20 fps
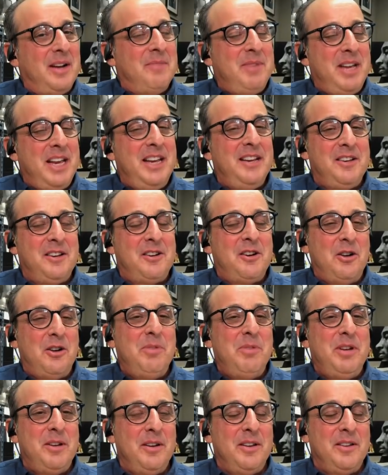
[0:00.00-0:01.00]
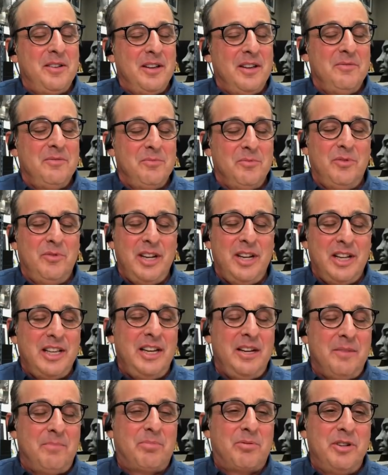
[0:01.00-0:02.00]
I mean, Kobe uh,
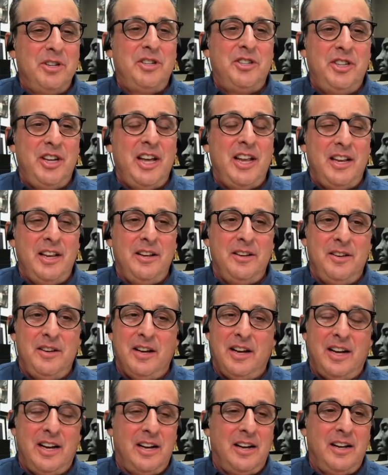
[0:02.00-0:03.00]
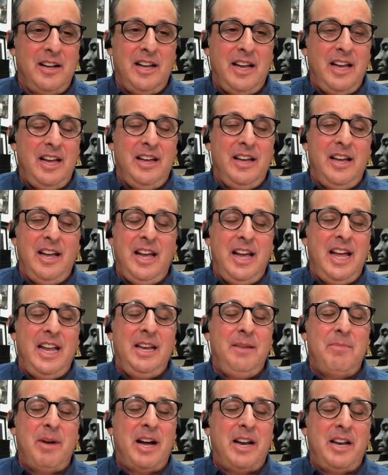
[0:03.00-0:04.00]
really appreciated uh,
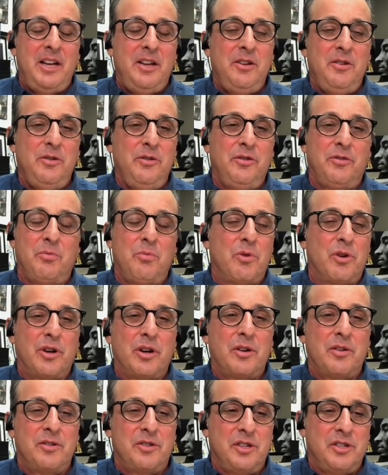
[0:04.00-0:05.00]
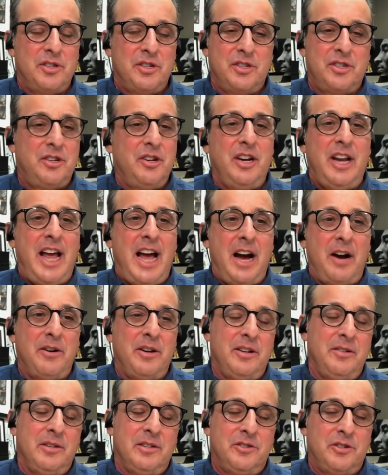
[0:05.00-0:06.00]
anybody whose work just stood out,
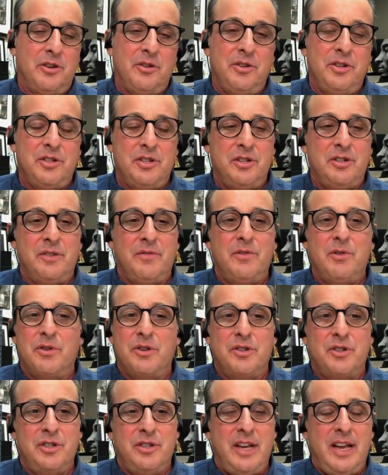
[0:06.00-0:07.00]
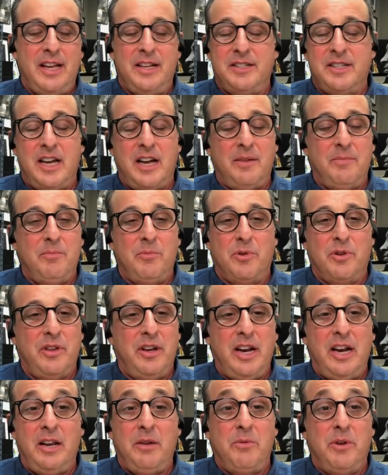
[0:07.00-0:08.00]
and Jonas's, of course, stands out more
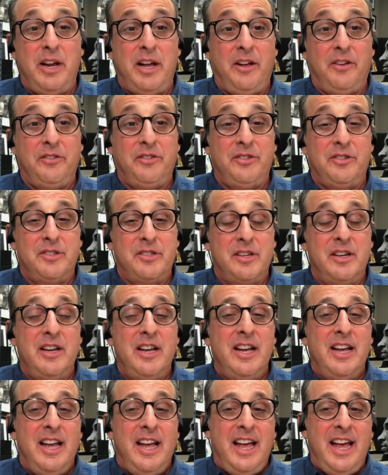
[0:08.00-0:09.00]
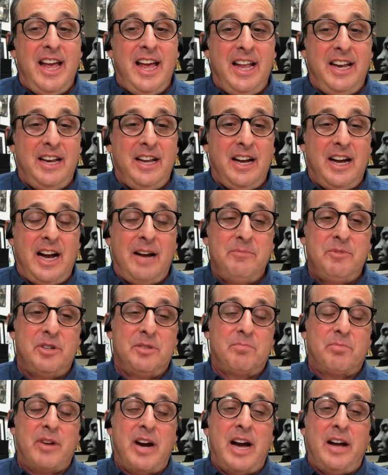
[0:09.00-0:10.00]
than anyone else's. And uh, I'm
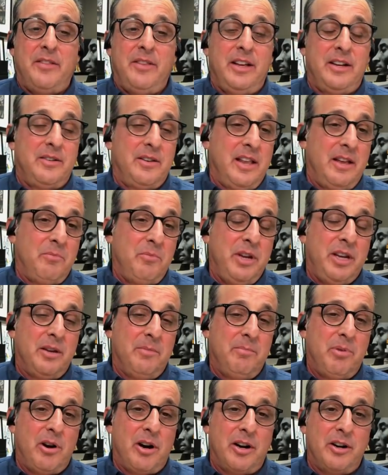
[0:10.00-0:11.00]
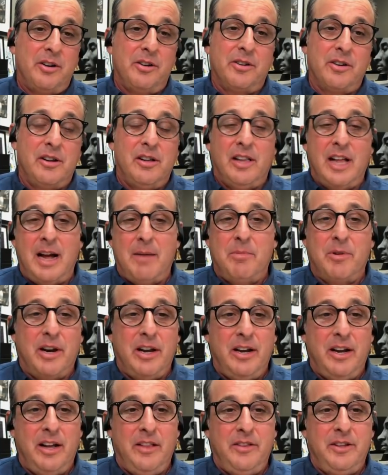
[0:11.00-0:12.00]
just proud that that we could partner and
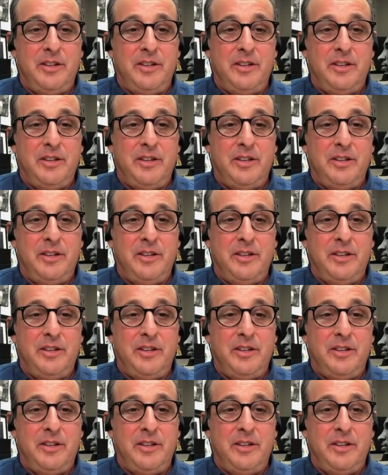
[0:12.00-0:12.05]
collaborate on